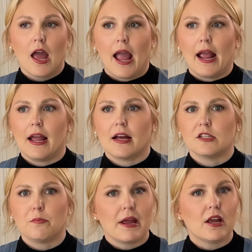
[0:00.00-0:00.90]

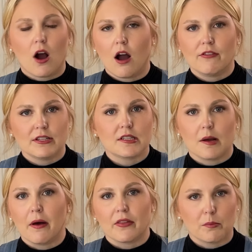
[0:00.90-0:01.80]
and bake off at
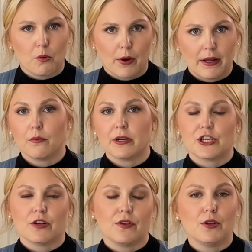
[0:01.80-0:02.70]
some other point, which
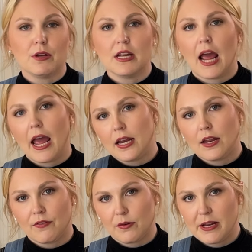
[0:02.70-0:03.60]
if you need any
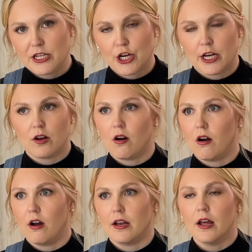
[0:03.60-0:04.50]
information
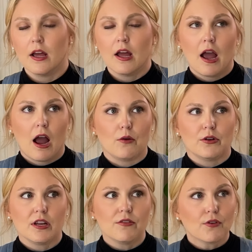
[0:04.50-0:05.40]
on how
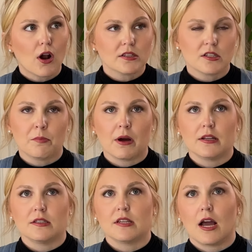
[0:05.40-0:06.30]
to defrost
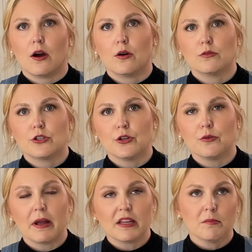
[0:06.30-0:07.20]
buns, how to
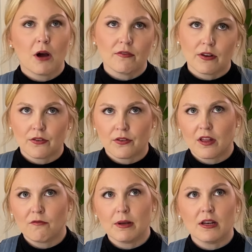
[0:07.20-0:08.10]
bake them off after
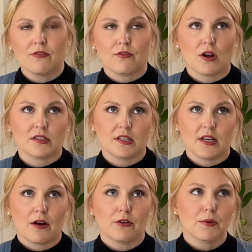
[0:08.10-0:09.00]
they've been defrosted,
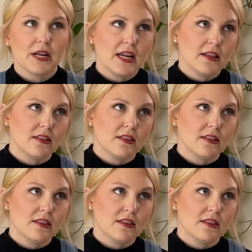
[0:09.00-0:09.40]
how to reheat